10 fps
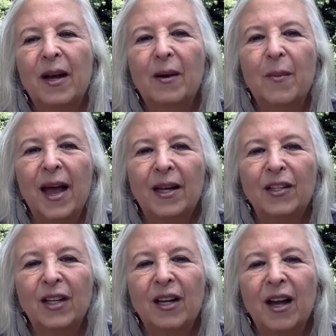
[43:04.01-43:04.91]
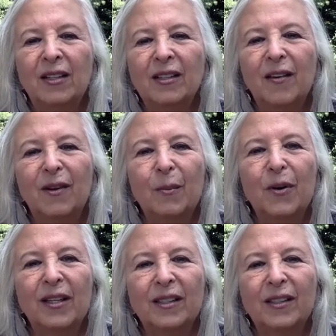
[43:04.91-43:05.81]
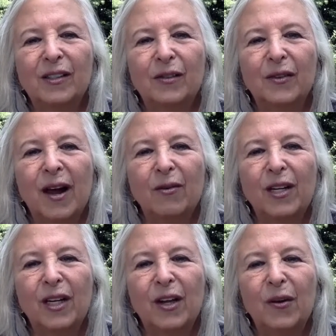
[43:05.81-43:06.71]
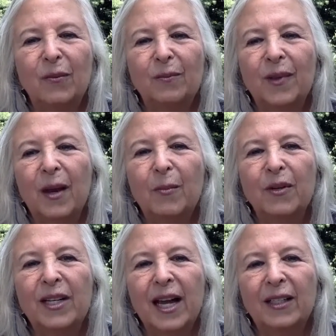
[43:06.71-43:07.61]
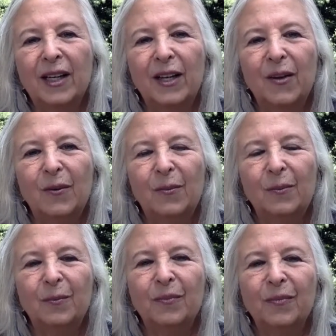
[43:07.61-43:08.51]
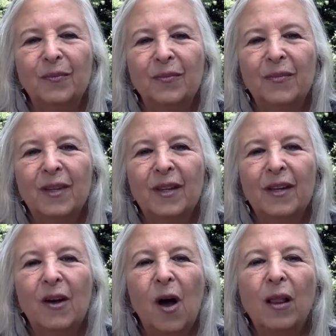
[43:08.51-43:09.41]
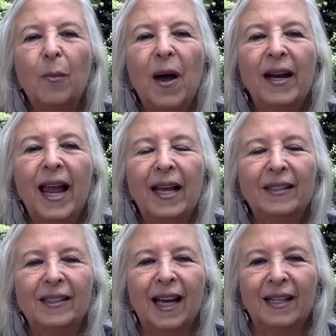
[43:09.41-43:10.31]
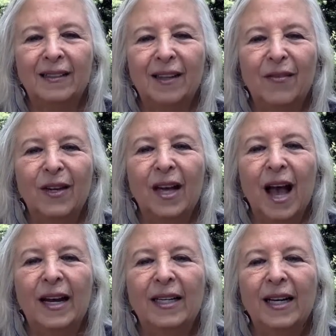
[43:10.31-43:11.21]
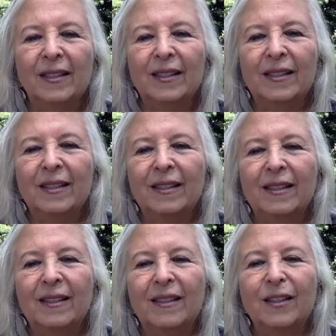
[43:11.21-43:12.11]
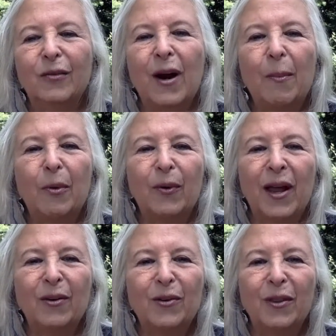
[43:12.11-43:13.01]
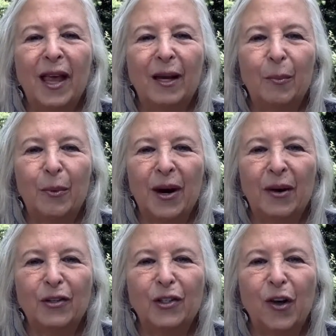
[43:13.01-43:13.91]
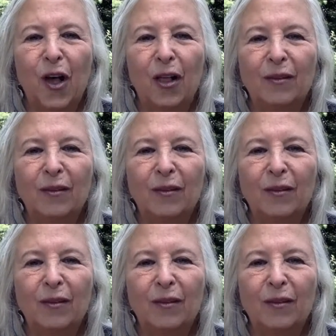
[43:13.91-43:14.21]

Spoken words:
imagine God's loving presence surrounding you and protecting you. Call upon Hesed, loving kindness, to wrap around you like a prayer shawl.